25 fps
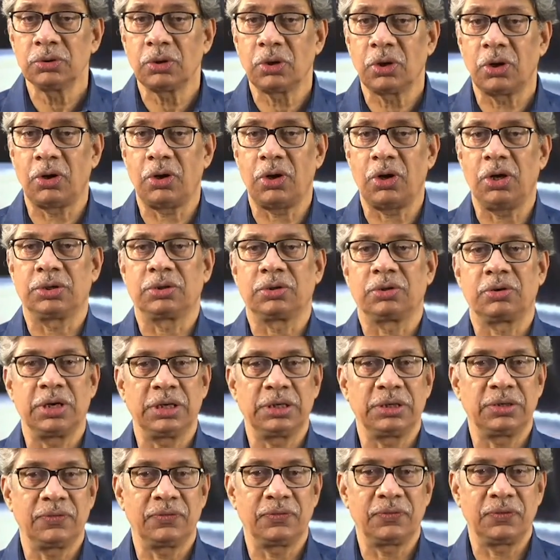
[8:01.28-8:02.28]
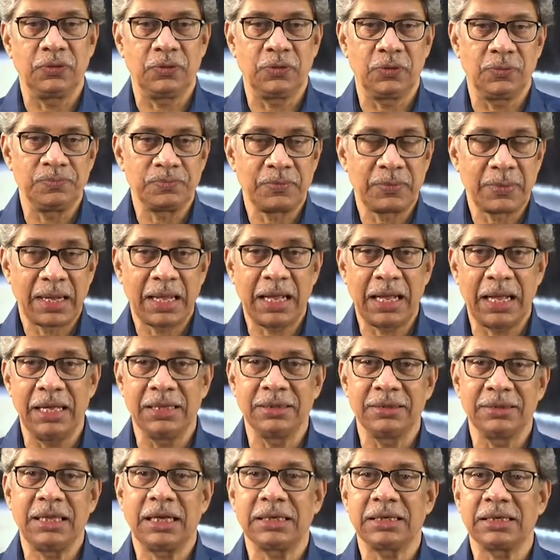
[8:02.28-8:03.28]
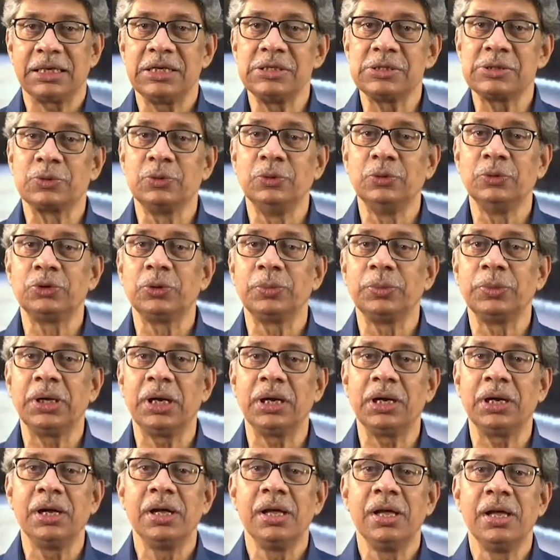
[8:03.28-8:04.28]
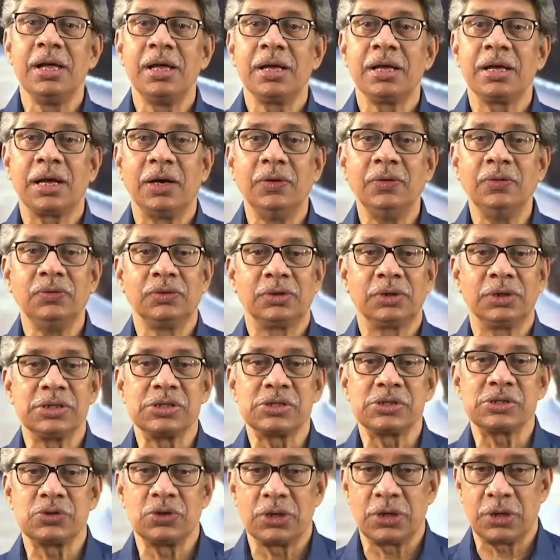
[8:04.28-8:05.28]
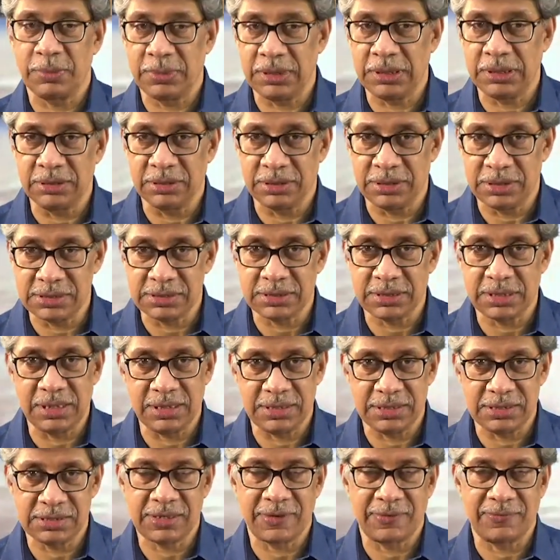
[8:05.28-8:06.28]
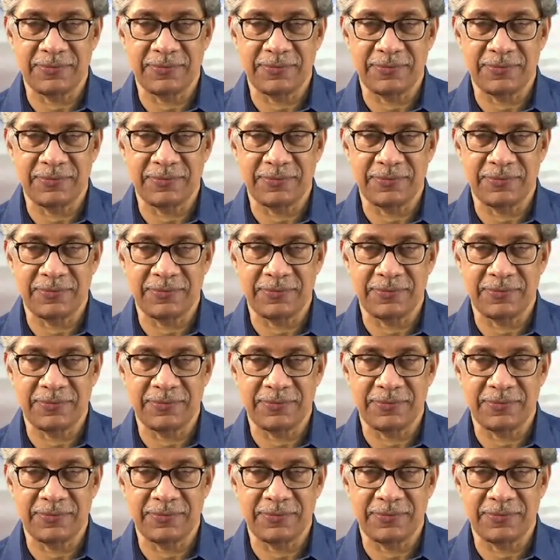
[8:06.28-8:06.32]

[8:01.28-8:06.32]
a hot crater floor, and that is going to be a counter tsunami in this case.